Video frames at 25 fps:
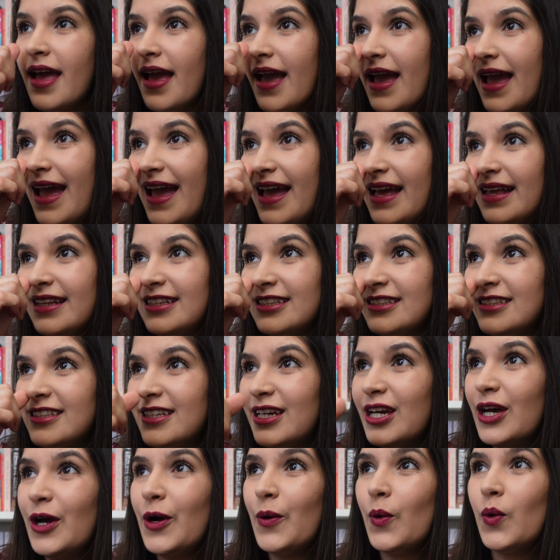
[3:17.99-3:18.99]
And
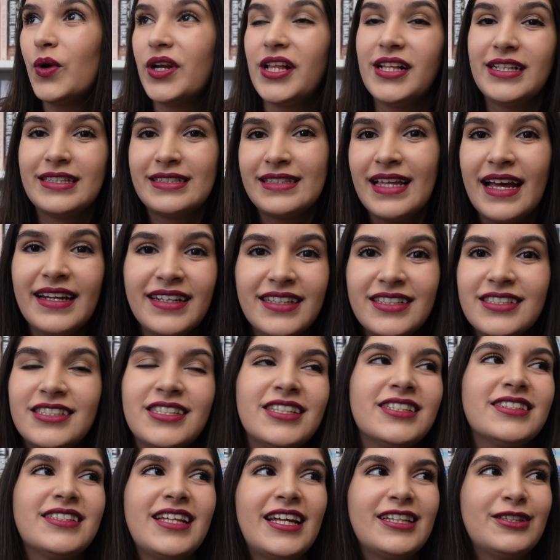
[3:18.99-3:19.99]
what else? Then it's
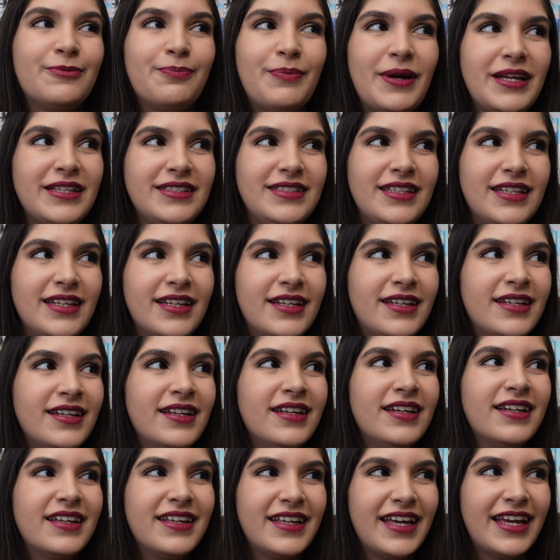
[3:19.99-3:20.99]
just that basic
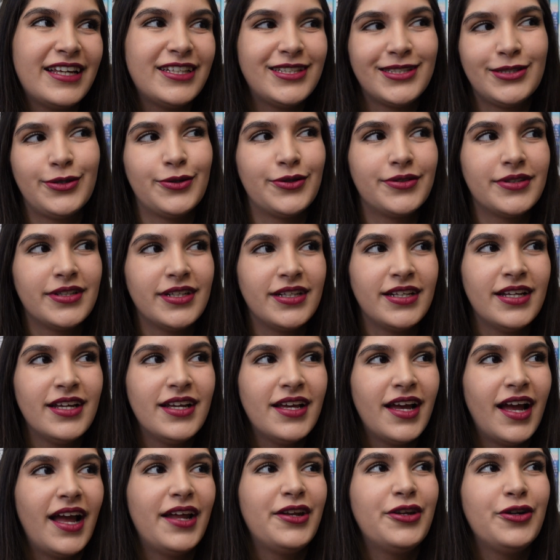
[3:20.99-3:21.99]
gay story.
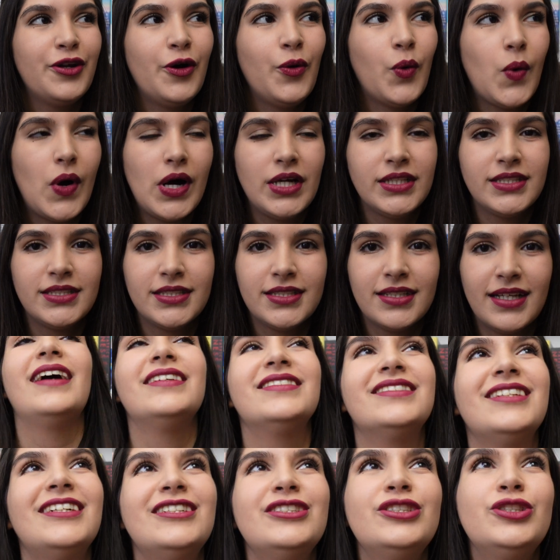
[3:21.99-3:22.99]
And you know what? I
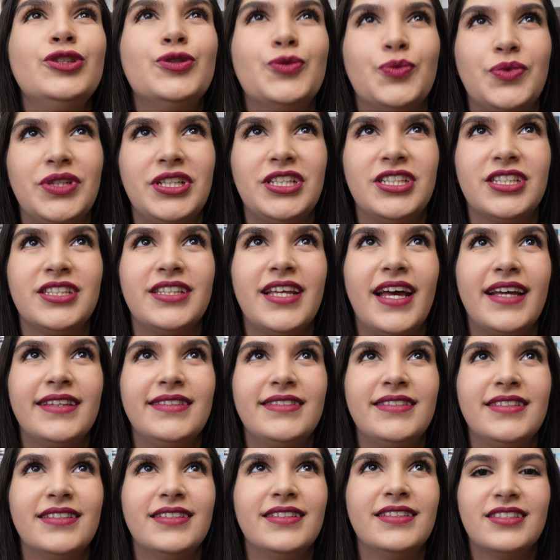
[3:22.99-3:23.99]
start to wish
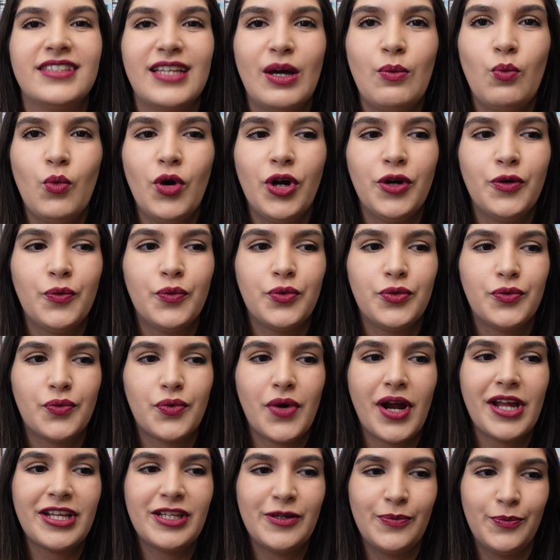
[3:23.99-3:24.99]
that someone would
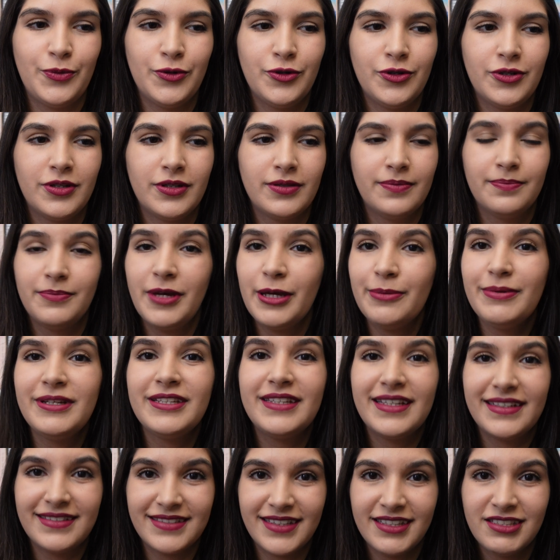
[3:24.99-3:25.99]
write a book, maybe it
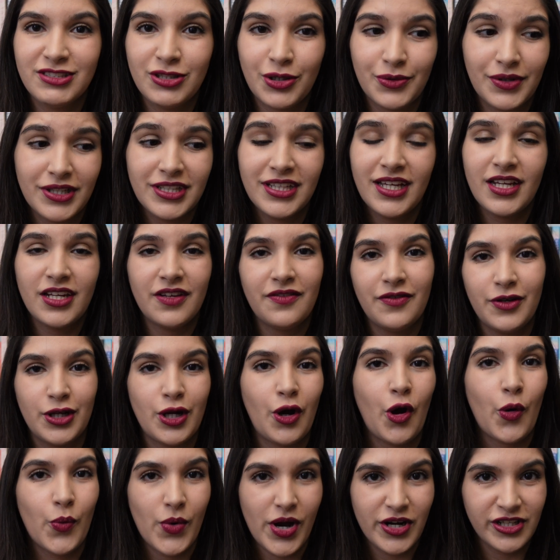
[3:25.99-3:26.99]
exists already, and if you
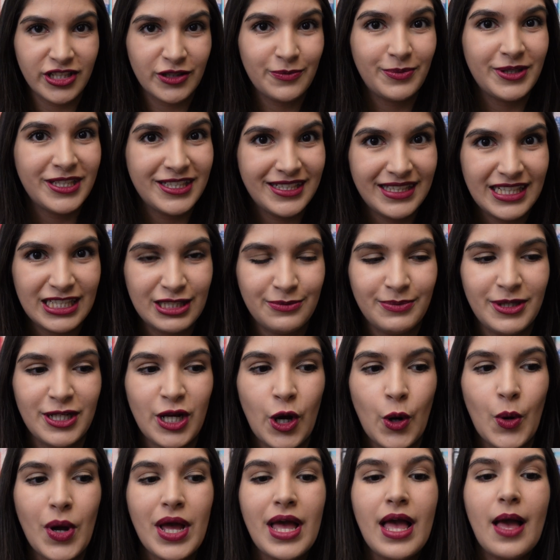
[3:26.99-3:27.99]
know about it, please let me
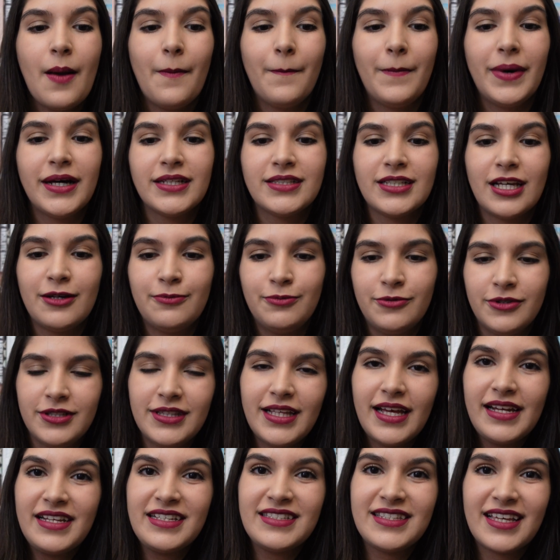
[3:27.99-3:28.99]
know. But a book
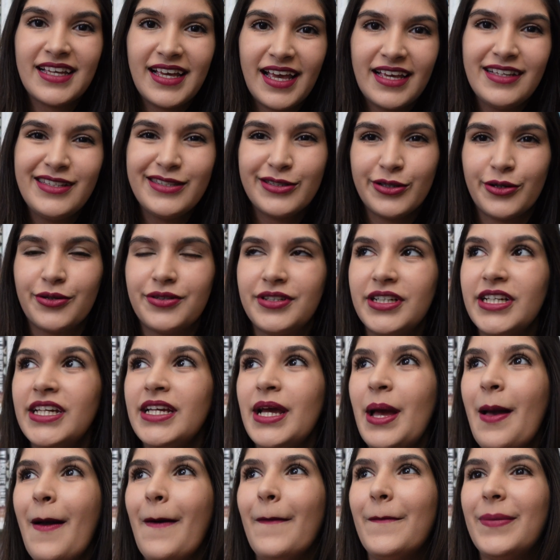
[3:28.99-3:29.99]
that is a gay story,
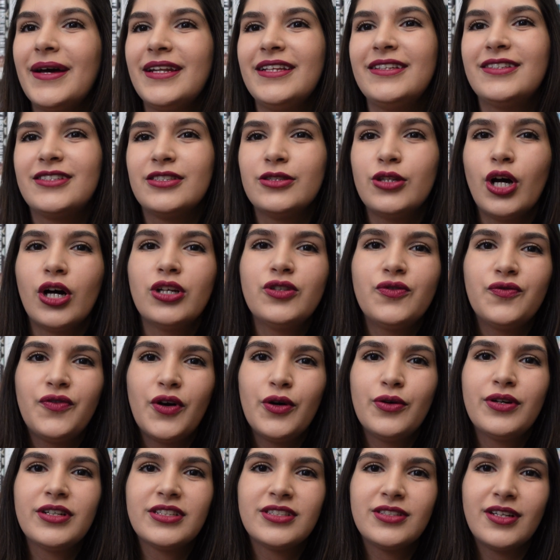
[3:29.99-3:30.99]
but it's not
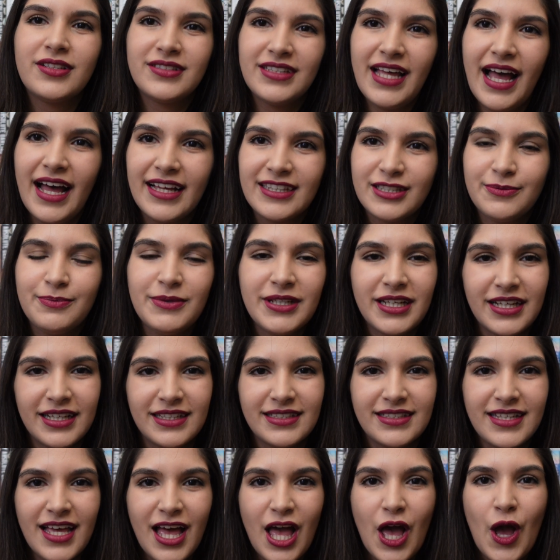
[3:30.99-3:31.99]
focused on that,
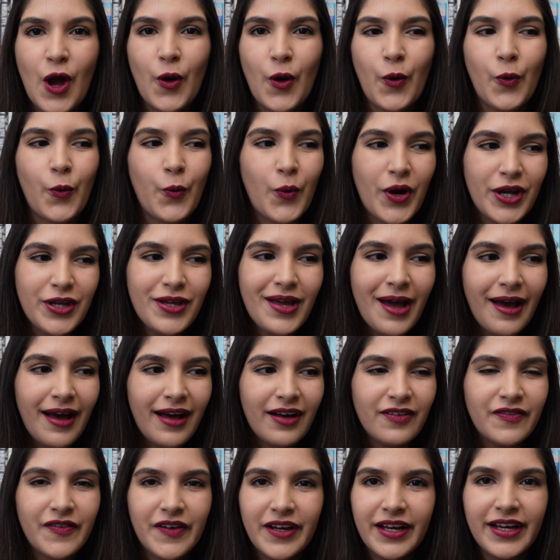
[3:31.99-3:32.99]
because when you
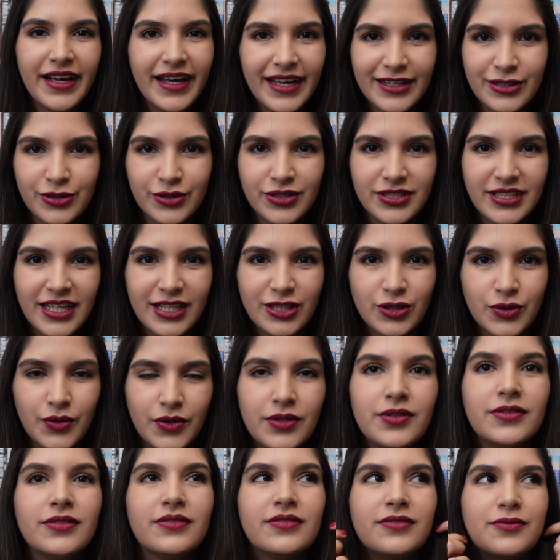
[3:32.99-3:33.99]
have a
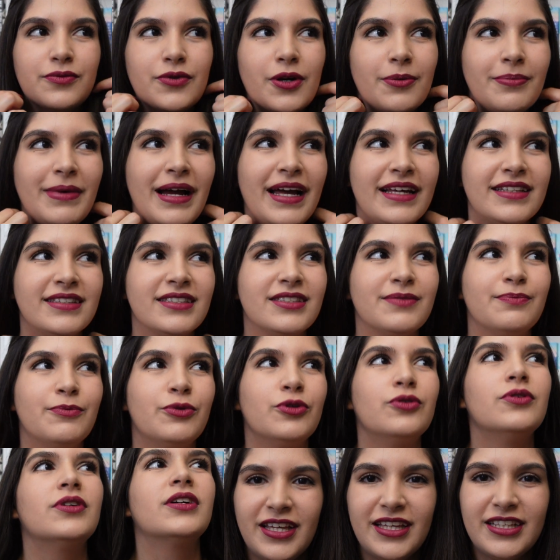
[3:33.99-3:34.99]
heterosexual romance
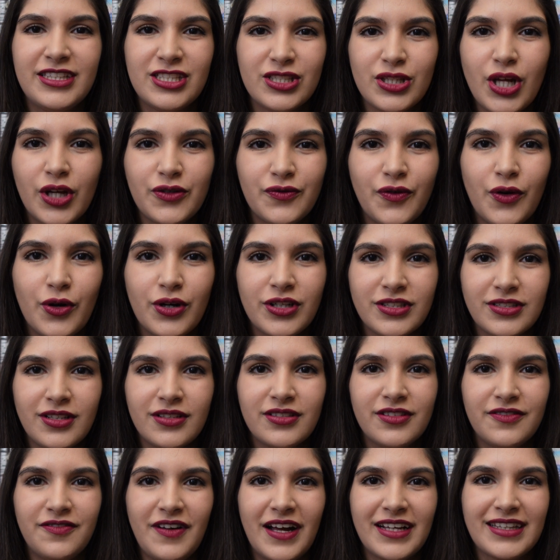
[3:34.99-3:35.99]
book, it's not focused on
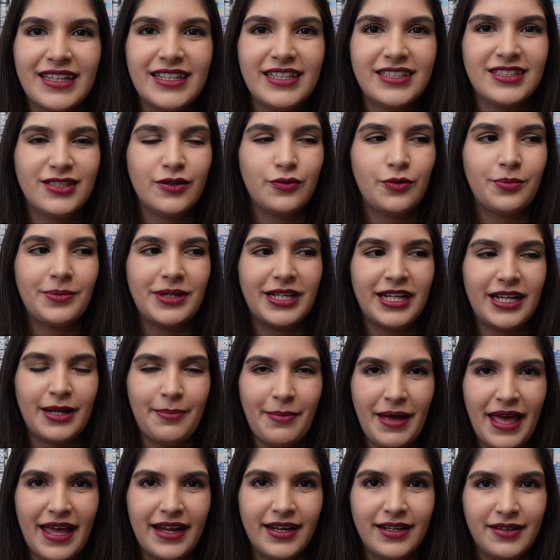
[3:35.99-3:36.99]
the fact that it's a woman and a
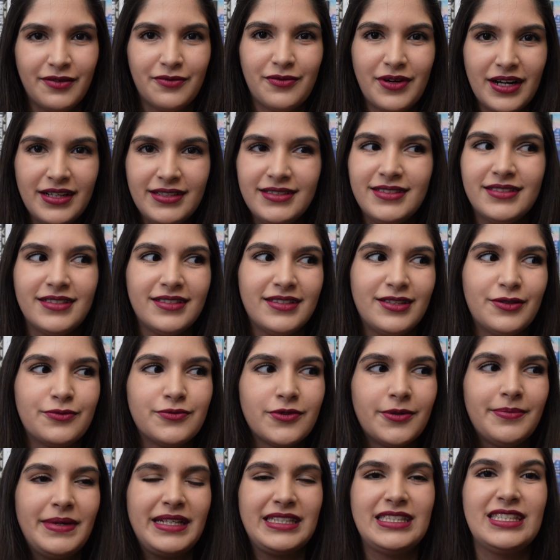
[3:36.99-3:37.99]
man, right? The
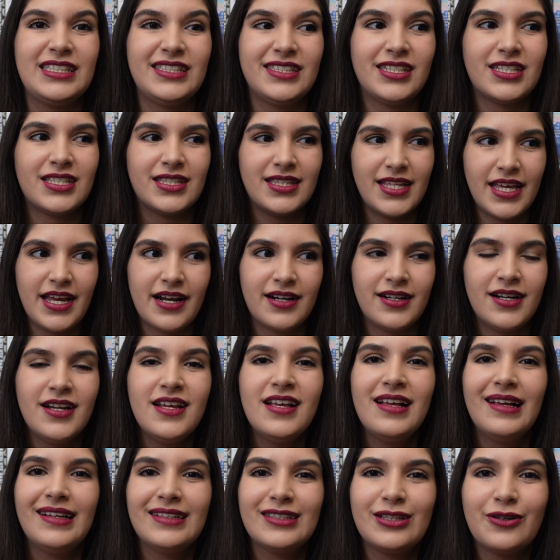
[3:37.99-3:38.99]
romance is just there.
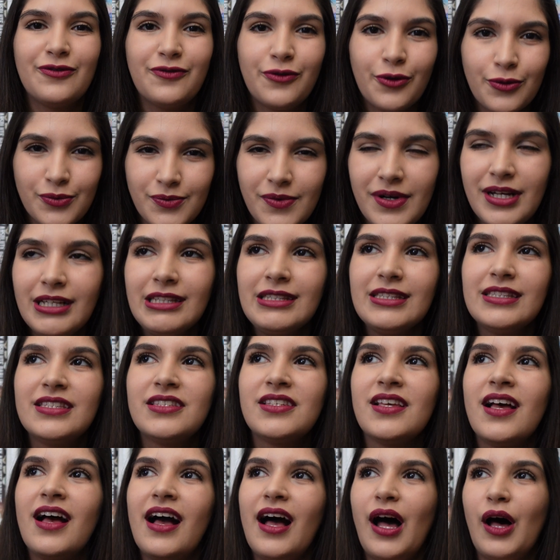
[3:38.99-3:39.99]
So for once,
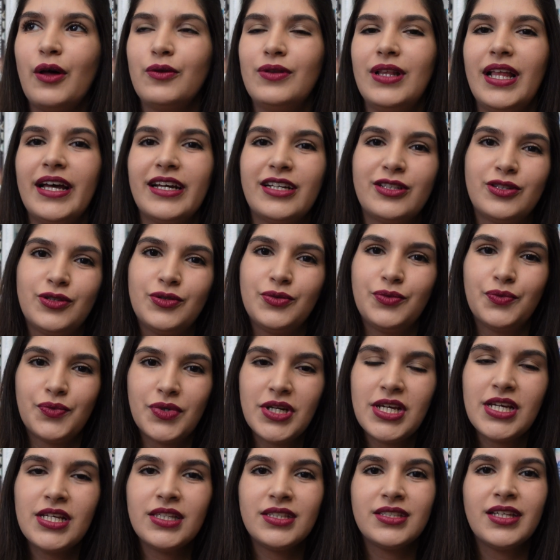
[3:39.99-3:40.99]
I would like to
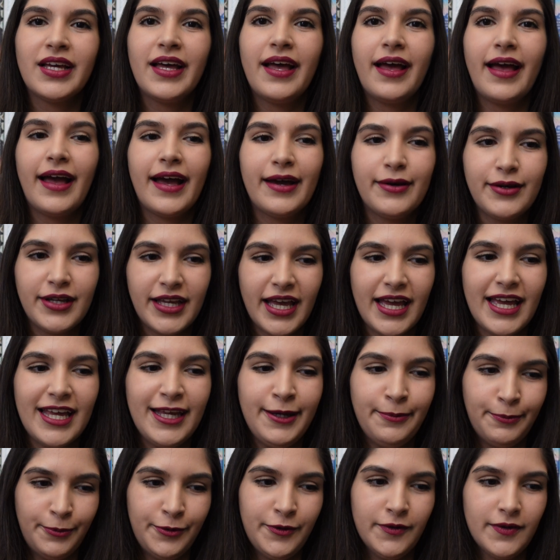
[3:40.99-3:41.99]
read a gay
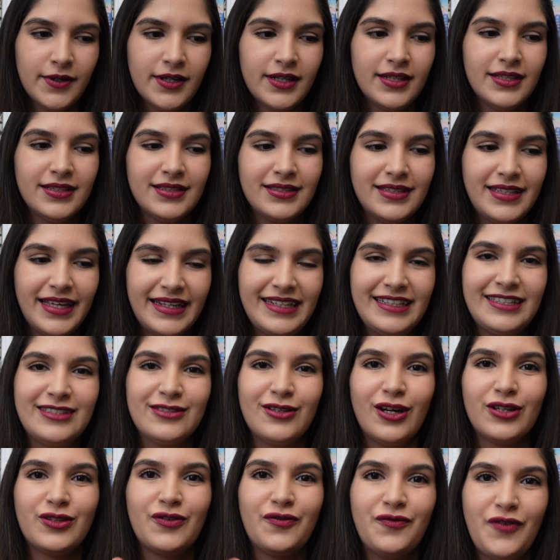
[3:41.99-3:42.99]
book that is
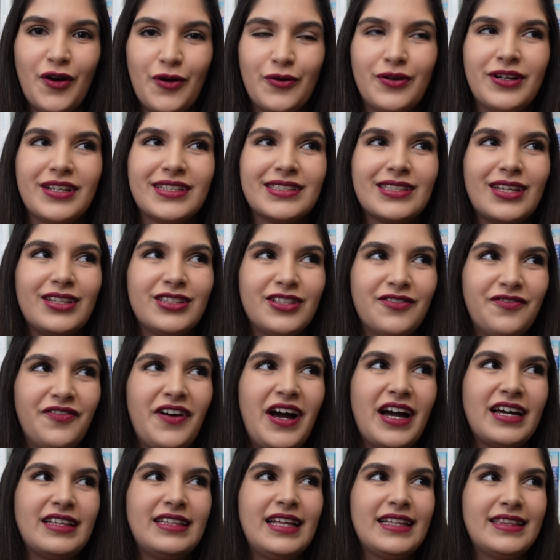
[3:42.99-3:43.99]
not focused on the
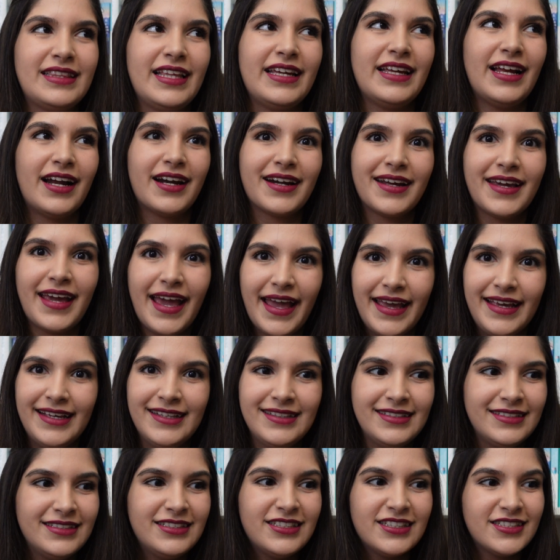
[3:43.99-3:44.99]
fact that they are gay.
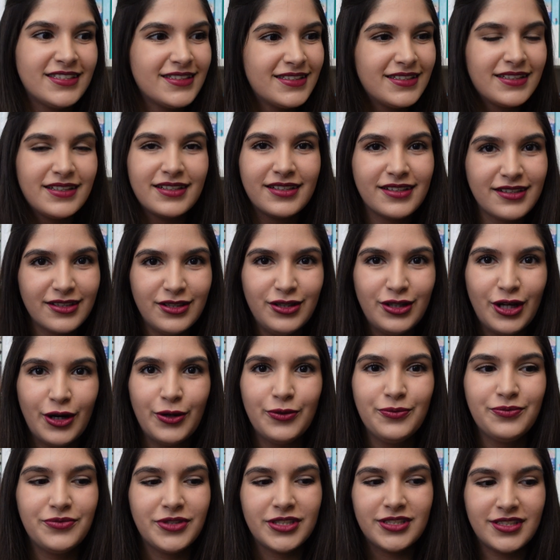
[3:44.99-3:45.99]
Just, you
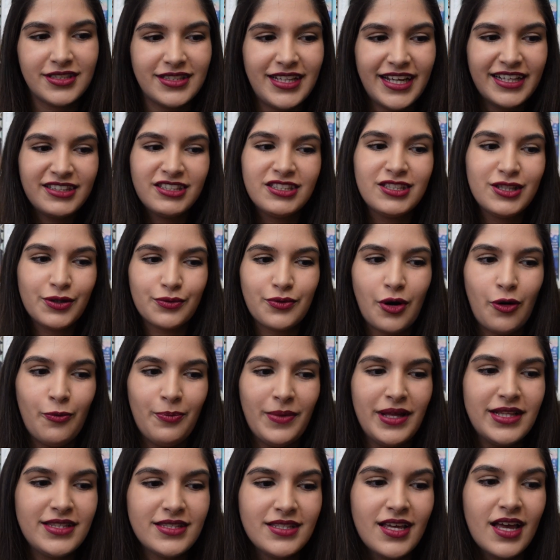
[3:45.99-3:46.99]
know, just that's the
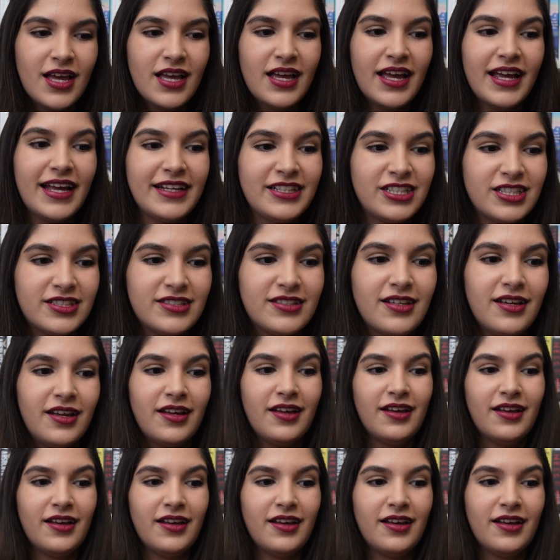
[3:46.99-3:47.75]
romance, and just